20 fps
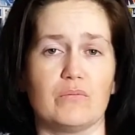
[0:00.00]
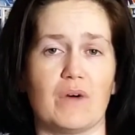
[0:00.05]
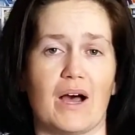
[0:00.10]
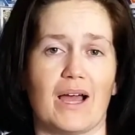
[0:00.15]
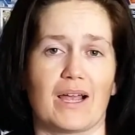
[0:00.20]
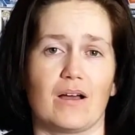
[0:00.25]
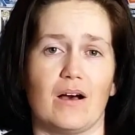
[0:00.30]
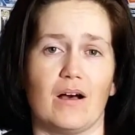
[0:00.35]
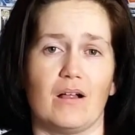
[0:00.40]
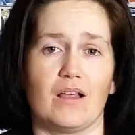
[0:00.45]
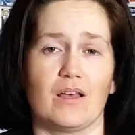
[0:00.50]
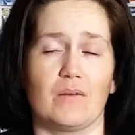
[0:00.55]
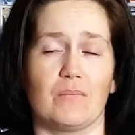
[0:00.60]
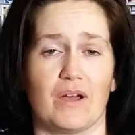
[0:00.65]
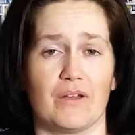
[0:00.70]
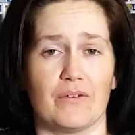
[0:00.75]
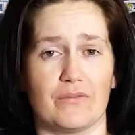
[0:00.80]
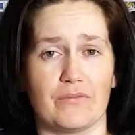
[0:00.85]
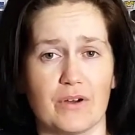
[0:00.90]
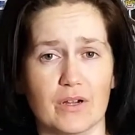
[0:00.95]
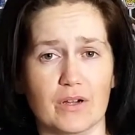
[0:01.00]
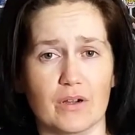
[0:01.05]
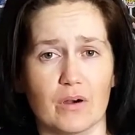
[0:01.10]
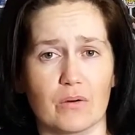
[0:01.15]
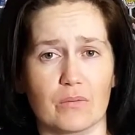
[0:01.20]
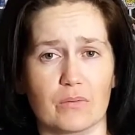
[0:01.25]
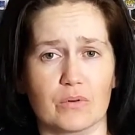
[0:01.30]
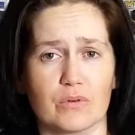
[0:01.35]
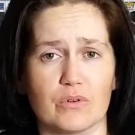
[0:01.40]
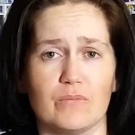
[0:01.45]
I call it my
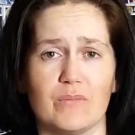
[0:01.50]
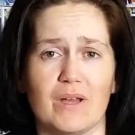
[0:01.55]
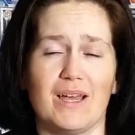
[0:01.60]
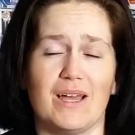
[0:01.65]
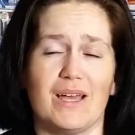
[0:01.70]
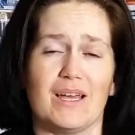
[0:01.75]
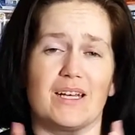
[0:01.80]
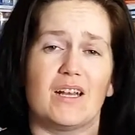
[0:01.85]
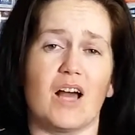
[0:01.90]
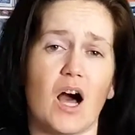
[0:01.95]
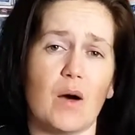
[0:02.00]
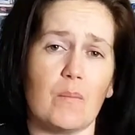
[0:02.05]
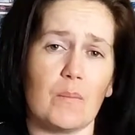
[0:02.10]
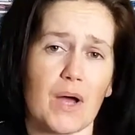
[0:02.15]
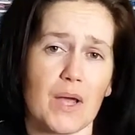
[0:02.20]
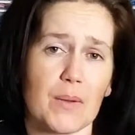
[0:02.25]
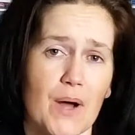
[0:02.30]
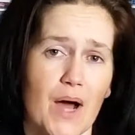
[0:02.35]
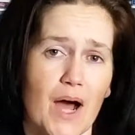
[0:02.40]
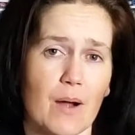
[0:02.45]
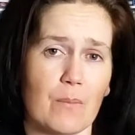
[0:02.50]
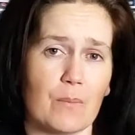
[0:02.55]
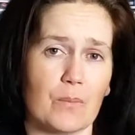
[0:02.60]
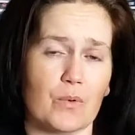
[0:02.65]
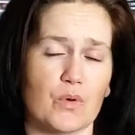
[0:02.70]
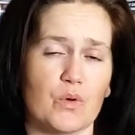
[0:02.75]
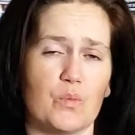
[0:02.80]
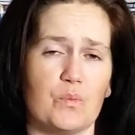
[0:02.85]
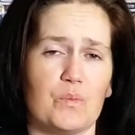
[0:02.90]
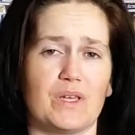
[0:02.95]
Funko room, not my Pop
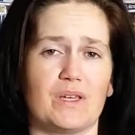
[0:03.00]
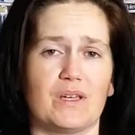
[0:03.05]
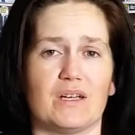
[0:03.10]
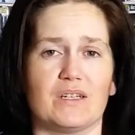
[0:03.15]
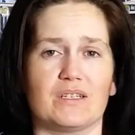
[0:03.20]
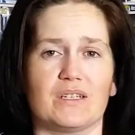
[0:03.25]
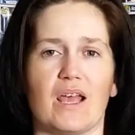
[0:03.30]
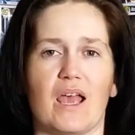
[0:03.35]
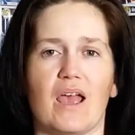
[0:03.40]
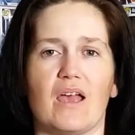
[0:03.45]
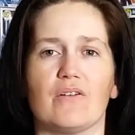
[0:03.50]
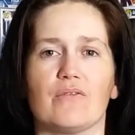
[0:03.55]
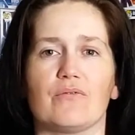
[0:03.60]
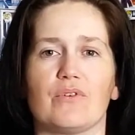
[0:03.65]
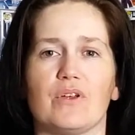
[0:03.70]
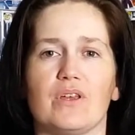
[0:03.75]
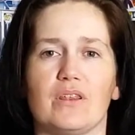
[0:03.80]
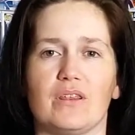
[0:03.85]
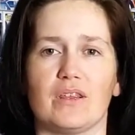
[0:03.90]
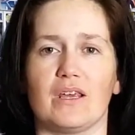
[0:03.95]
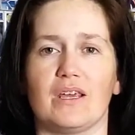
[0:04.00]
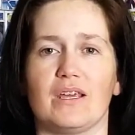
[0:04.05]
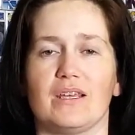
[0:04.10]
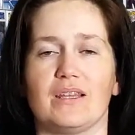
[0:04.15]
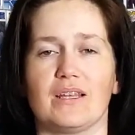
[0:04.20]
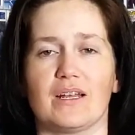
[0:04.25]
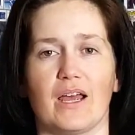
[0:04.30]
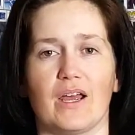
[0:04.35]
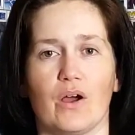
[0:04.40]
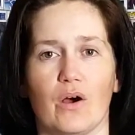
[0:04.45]
room, because everything
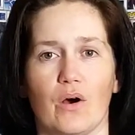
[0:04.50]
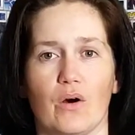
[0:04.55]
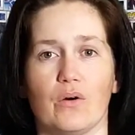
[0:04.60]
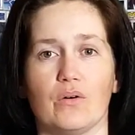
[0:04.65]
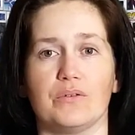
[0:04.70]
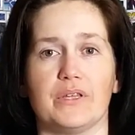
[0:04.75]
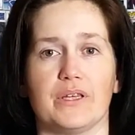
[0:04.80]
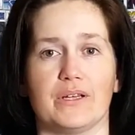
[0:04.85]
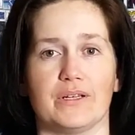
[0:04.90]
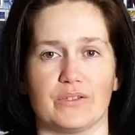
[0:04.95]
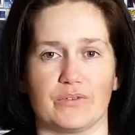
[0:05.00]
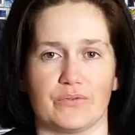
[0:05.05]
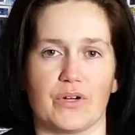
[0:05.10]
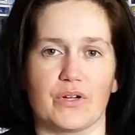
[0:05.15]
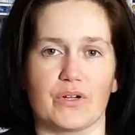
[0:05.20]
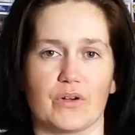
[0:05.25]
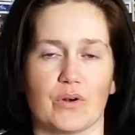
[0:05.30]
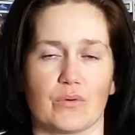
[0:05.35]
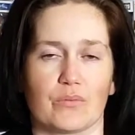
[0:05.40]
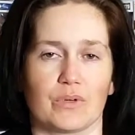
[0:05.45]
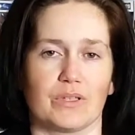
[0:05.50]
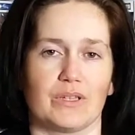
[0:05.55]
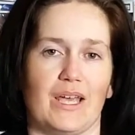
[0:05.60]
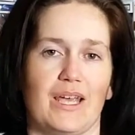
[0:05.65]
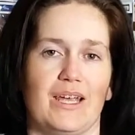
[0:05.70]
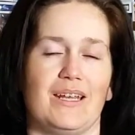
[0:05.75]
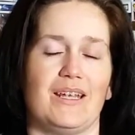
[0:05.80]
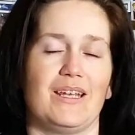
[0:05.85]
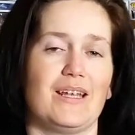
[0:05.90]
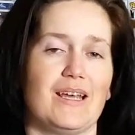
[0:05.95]
that I own that is Funko
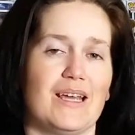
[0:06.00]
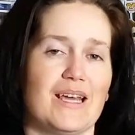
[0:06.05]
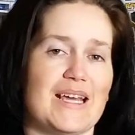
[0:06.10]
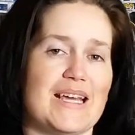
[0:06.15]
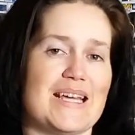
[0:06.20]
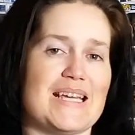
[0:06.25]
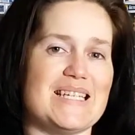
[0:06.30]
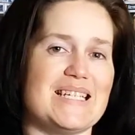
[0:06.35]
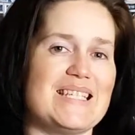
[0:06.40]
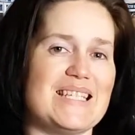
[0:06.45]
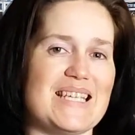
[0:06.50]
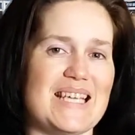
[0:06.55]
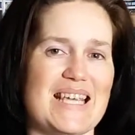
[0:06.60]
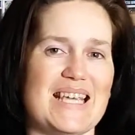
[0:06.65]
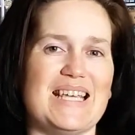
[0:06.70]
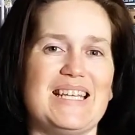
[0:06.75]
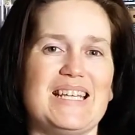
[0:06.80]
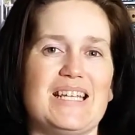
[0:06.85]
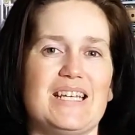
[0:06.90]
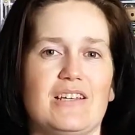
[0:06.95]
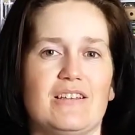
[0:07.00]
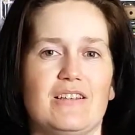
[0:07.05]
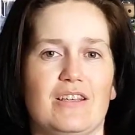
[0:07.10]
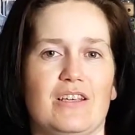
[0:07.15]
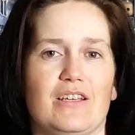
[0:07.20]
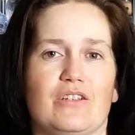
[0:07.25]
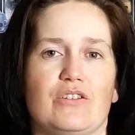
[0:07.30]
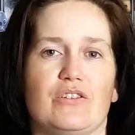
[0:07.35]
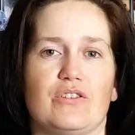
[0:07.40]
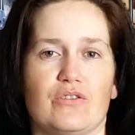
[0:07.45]
related is in
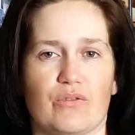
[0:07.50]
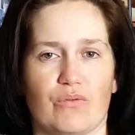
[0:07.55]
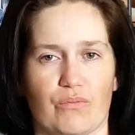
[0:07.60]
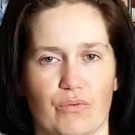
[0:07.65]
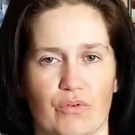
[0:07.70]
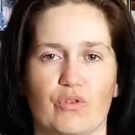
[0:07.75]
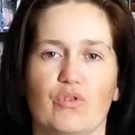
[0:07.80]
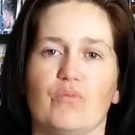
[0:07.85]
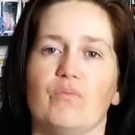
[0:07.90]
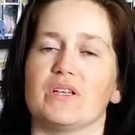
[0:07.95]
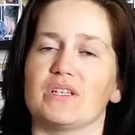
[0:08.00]
this room.